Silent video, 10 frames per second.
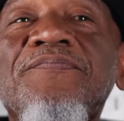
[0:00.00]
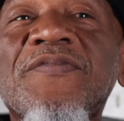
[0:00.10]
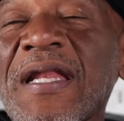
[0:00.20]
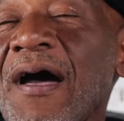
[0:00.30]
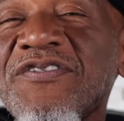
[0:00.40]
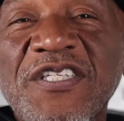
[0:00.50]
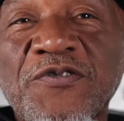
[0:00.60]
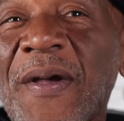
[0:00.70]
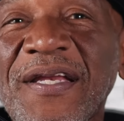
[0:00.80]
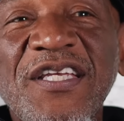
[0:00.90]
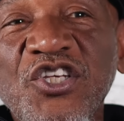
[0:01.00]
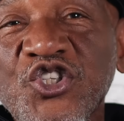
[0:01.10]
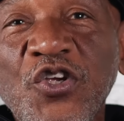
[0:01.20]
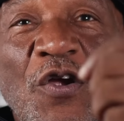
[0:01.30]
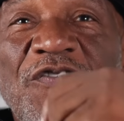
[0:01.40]
And I was expecting the
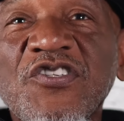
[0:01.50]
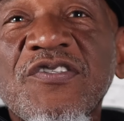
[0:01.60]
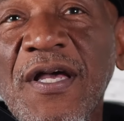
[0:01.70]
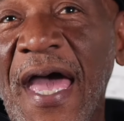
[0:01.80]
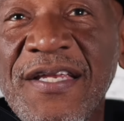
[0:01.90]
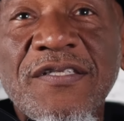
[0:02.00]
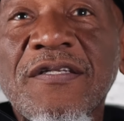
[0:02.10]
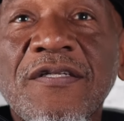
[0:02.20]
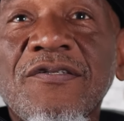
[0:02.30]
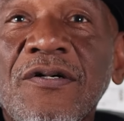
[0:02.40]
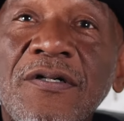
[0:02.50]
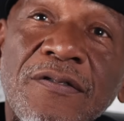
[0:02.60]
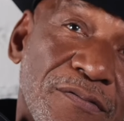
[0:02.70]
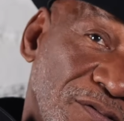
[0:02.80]
servants to answer the door.